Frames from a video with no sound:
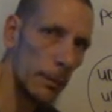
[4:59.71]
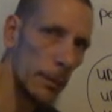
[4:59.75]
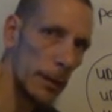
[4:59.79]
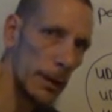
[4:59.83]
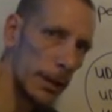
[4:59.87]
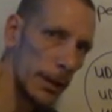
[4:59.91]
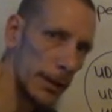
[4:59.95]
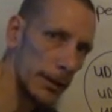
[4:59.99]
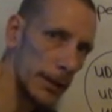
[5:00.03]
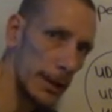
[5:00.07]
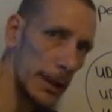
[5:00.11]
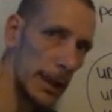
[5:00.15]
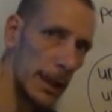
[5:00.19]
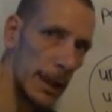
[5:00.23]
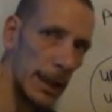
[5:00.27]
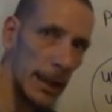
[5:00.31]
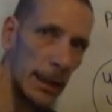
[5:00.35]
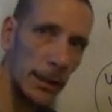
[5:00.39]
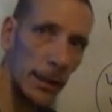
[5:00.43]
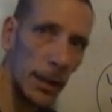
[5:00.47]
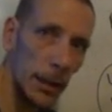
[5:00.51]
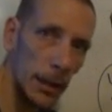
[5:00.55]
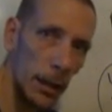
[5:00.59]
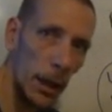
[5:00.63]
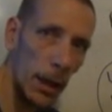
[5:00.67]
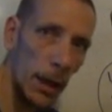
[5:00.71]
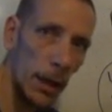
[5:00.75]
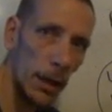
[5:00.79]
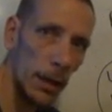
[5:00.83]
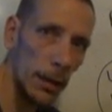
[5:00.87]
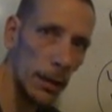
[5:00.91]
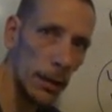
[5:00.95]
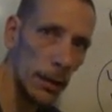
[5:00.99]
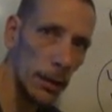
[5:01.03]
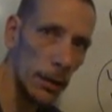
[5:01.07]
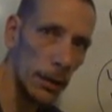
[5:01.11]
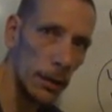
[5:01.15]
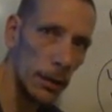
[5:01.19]
Because in the
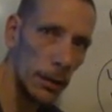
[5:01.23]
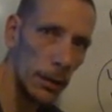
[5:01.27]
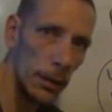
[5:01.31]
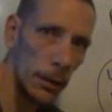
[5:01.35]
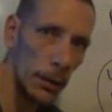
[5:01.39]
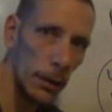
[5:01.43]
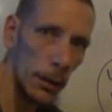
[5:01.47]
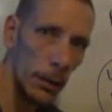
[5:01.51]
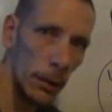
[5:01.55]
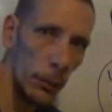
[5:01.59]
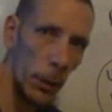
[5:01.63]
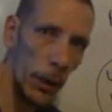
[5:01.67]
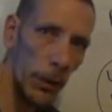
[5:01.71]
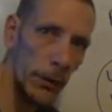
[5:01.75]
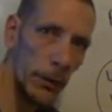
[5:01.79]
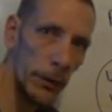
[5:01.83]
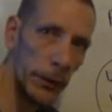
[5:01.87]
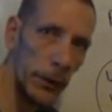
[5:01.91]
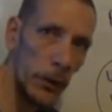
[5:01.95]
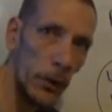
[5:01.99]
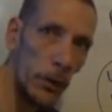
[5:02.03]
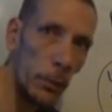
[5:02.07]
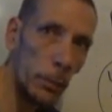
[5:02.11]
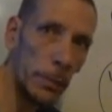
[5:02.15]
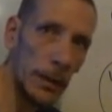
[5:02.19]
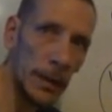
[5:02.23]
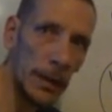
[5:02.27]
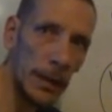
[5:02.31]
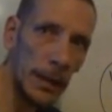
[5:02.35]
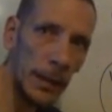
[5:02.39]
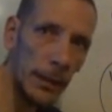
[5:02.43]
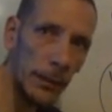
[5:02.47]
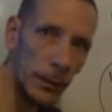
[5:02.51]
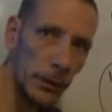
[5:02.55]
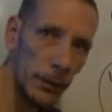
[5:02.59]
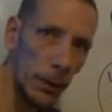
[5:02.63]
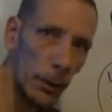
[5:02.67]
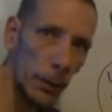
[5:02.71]
law, whether you
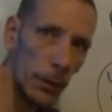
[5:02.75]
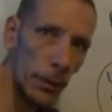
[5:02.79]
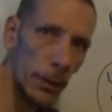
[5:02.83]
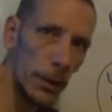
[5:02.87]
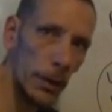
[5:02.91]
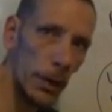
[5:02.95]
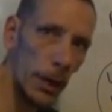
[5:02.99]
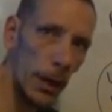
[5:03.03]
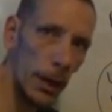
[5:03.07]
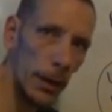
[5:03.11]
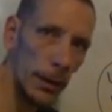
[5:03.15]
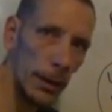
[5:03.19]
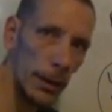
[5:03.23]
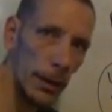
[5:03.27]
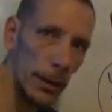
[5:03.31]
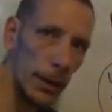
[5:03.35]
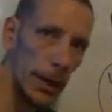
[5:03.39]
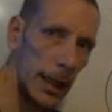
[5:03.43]
believe so or not.